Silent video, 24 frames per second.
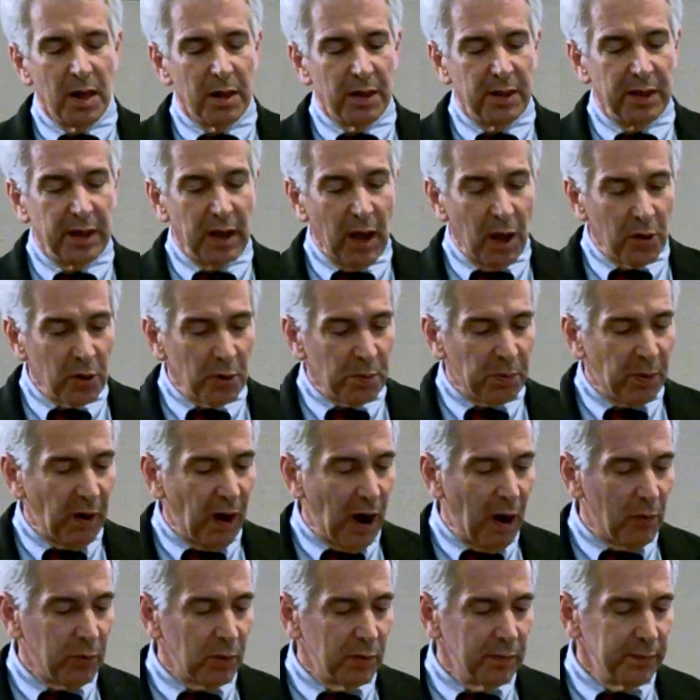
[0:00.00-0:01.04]
The other
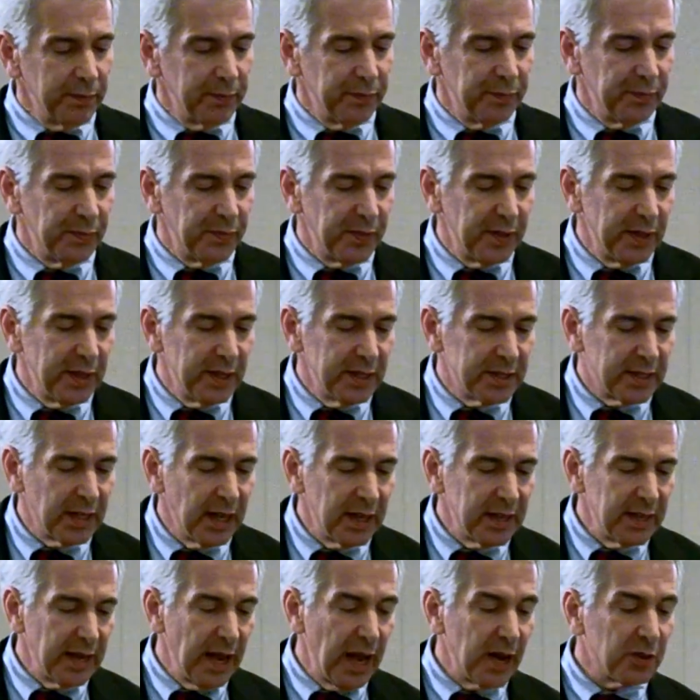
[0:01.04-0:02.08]
problem is
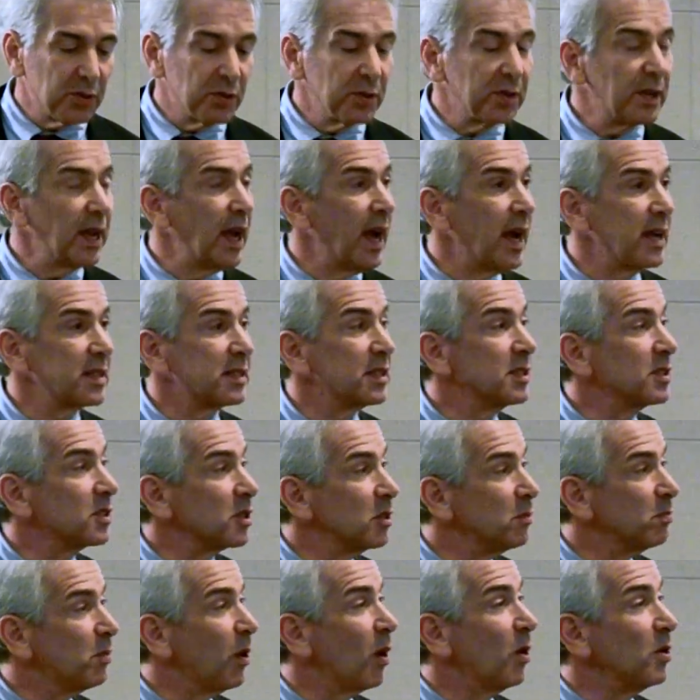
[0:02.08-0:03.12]
that natural gas is
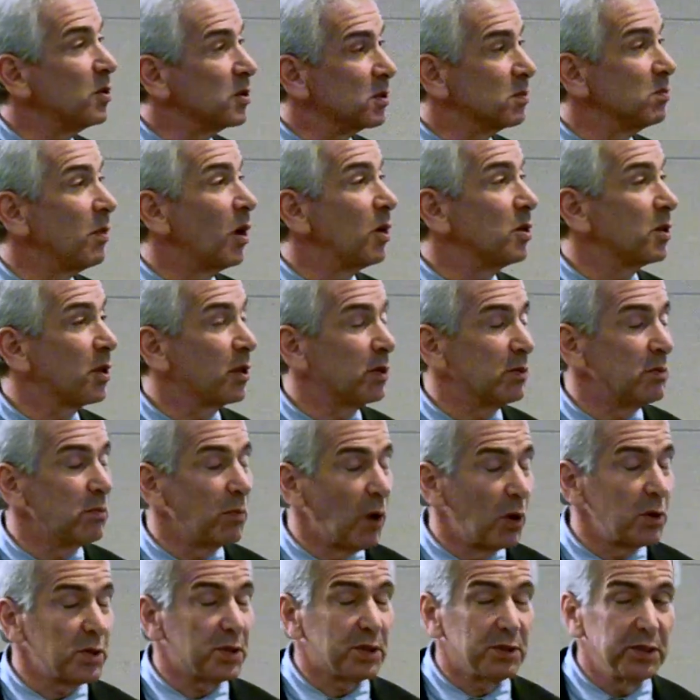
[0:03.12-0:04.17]
composed
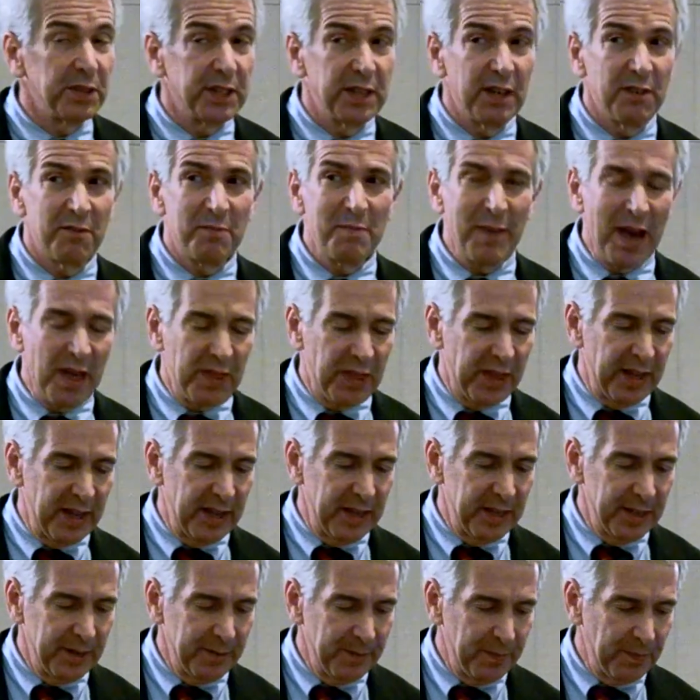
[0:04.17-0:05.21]
mostly of
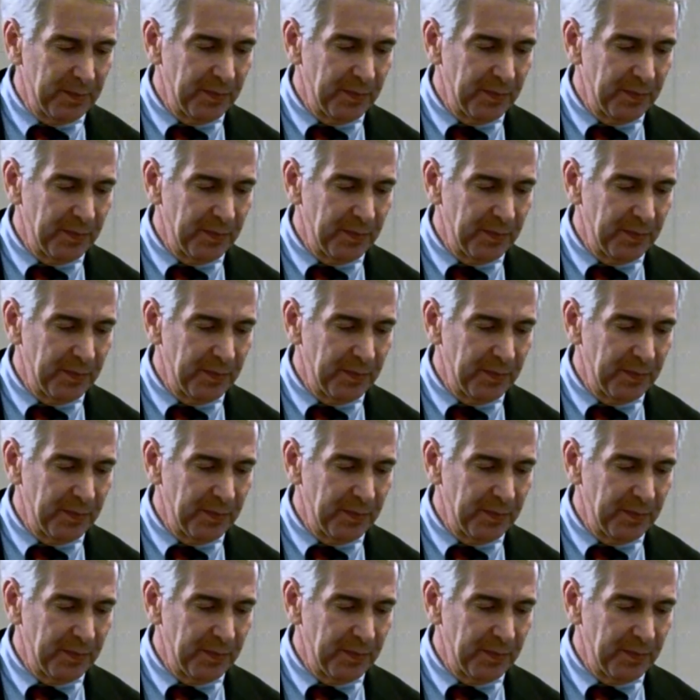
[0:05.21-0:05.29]
methane.